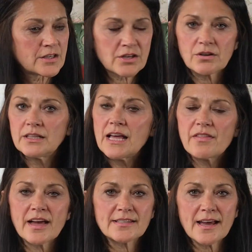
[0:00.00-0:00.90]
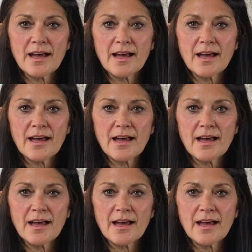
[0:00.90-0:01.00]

Don't allow that to